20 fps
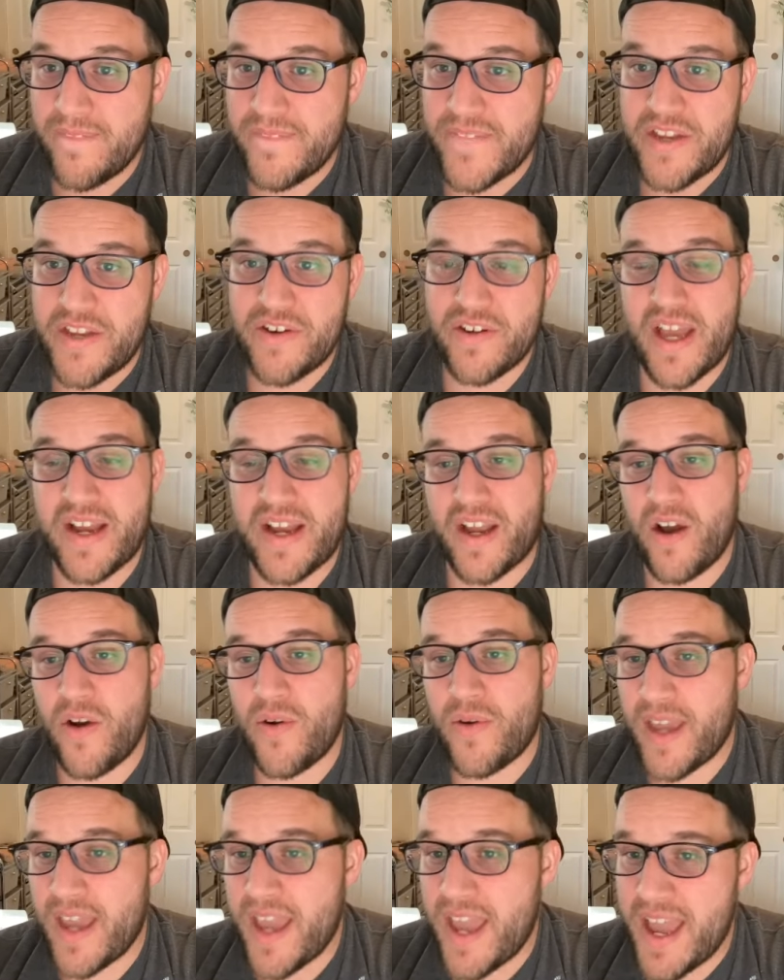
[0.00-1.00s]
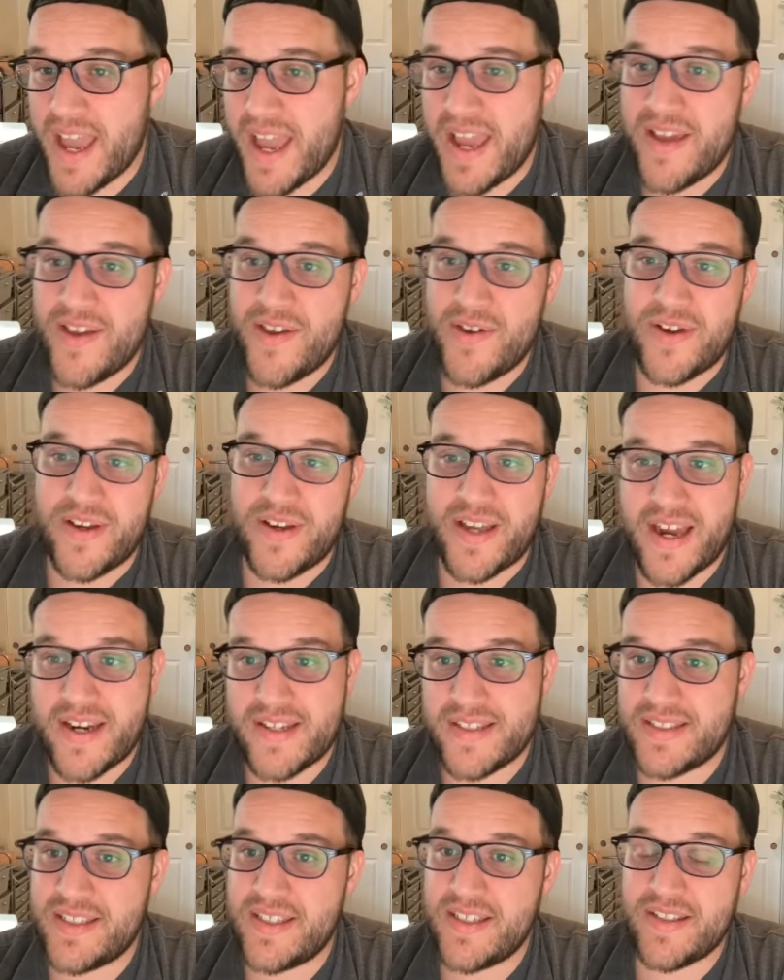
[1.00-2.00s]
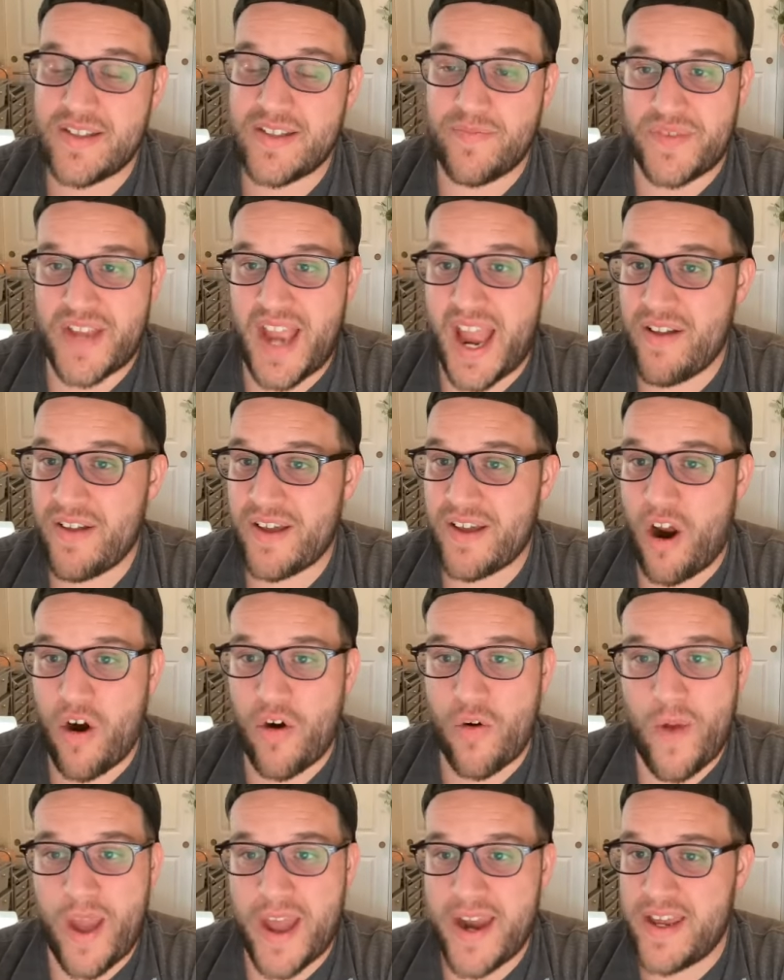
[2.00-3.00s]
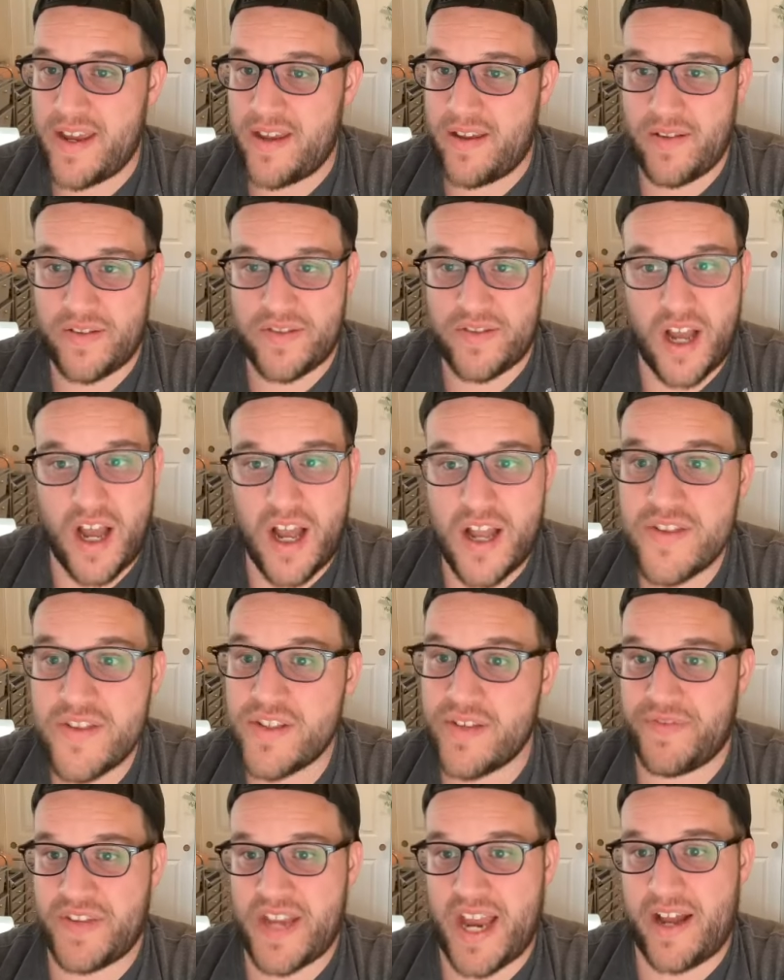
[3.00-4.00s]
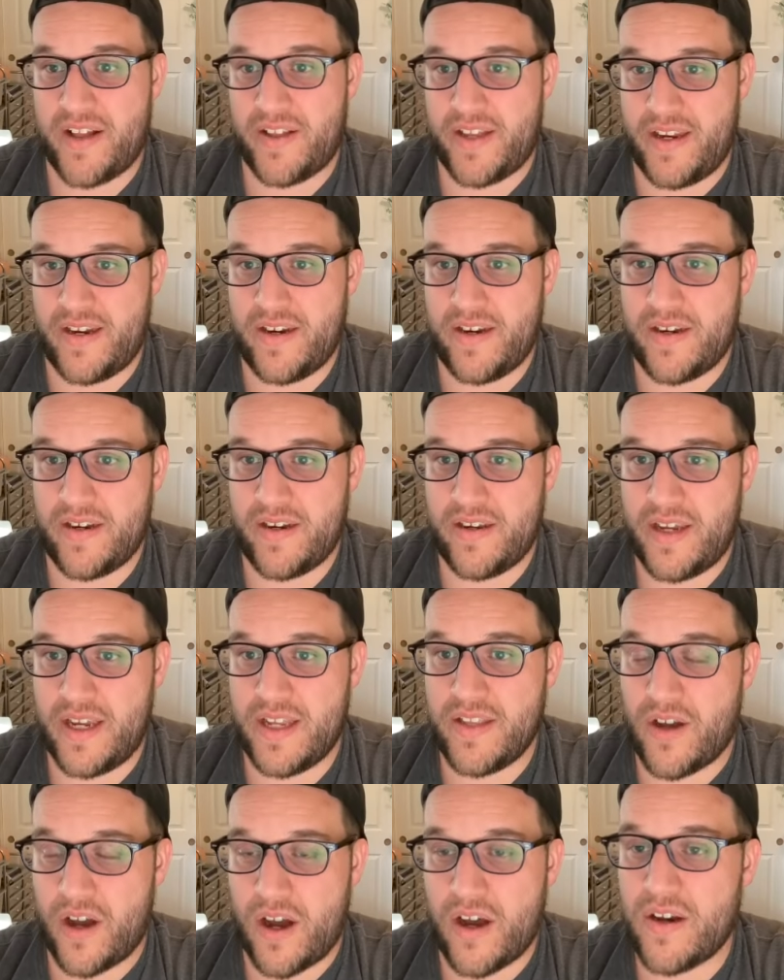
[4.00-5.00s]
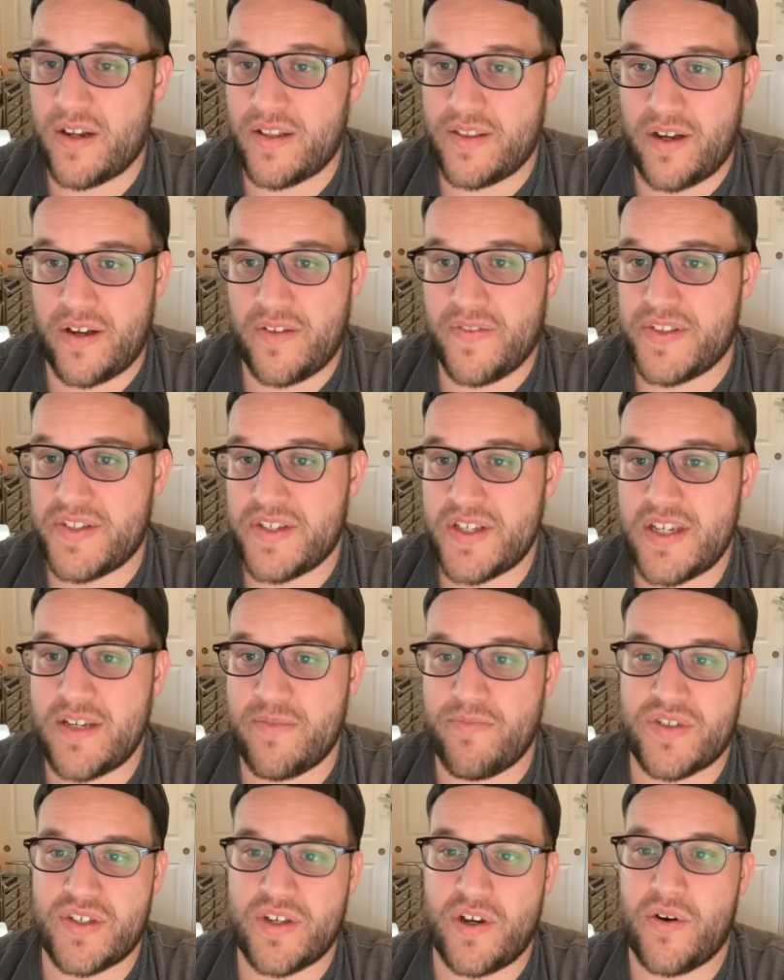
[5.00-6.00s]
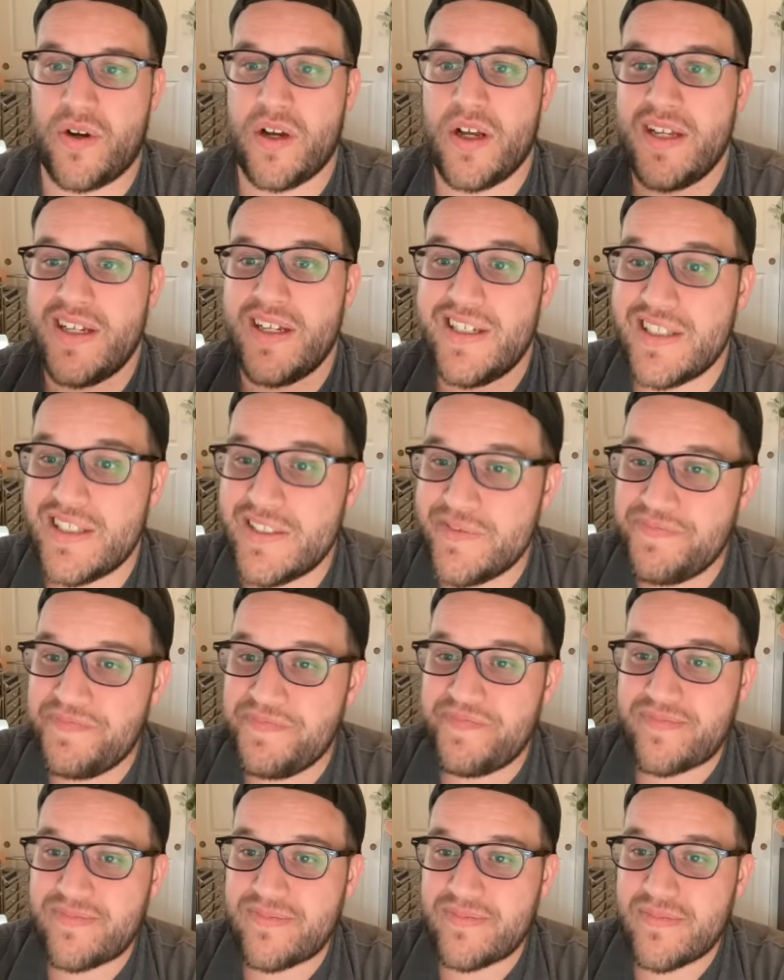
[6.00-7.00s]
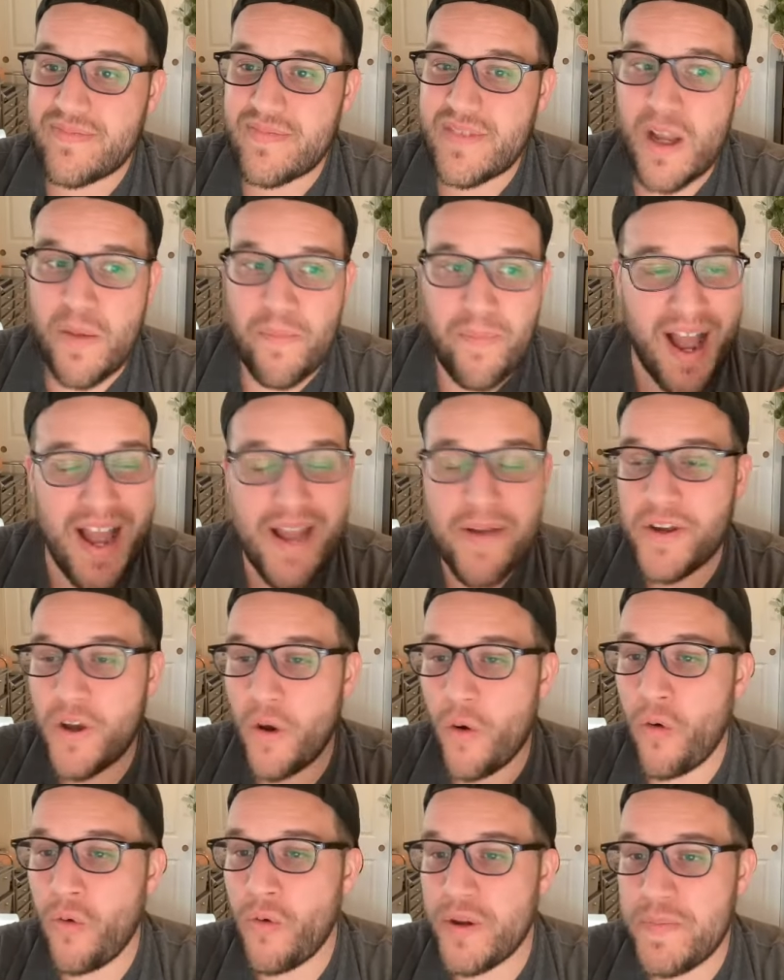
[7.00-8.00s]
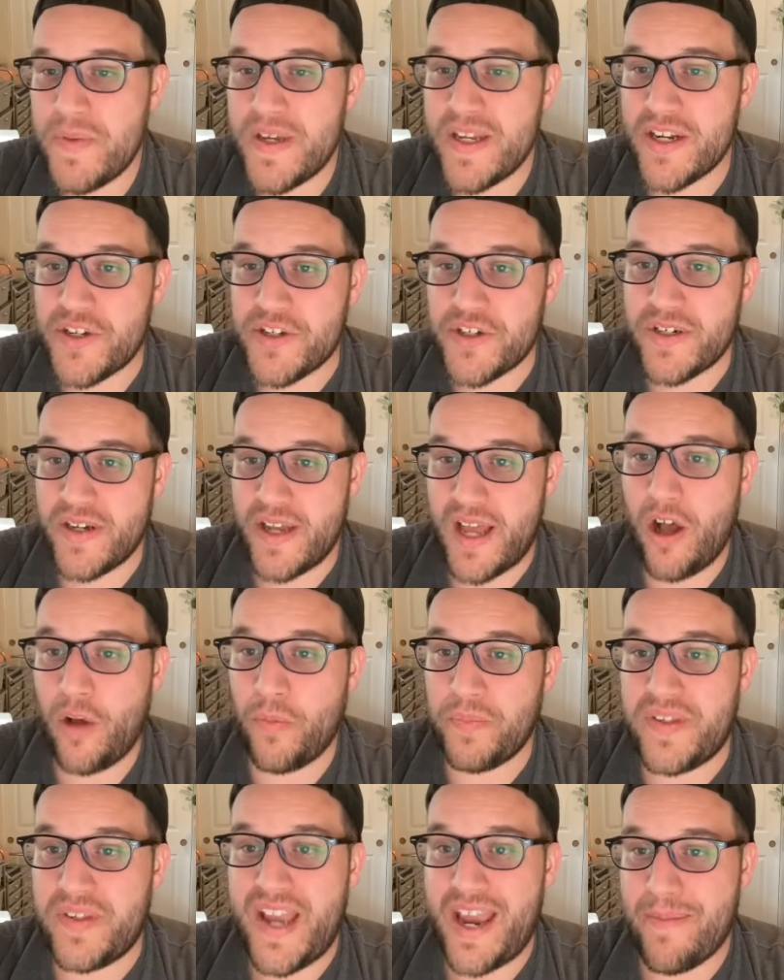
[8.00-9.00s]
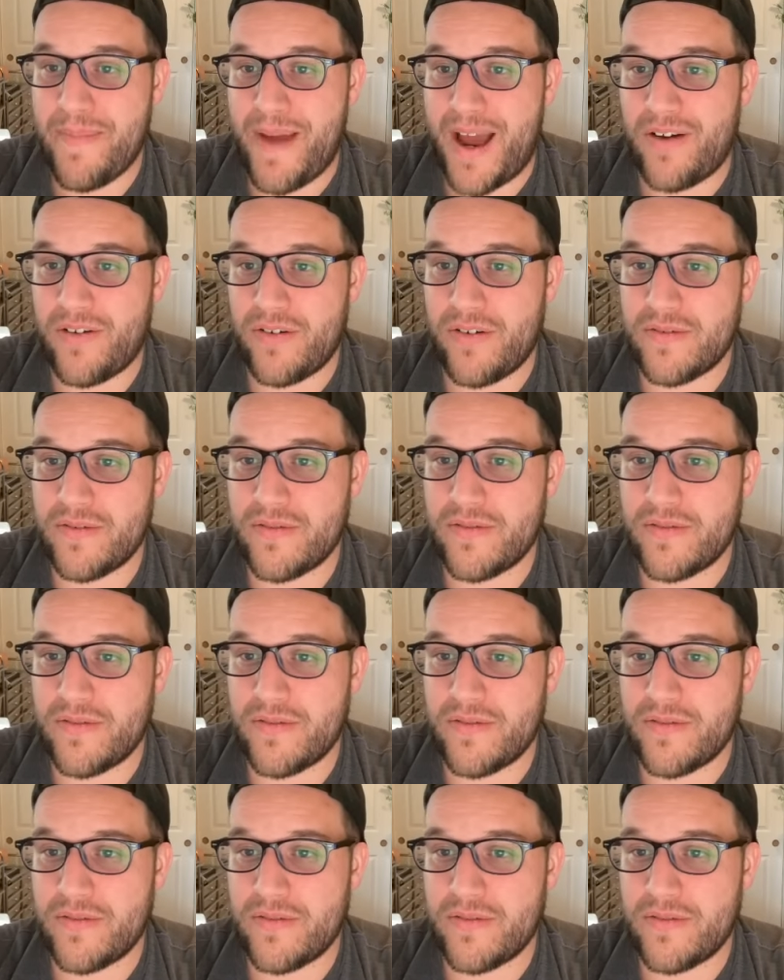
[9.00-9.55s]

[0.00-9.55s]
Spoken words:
Then you're like, okay, you can kind of see some talent already, tons of talent on the team. So my goal would be to help Dame out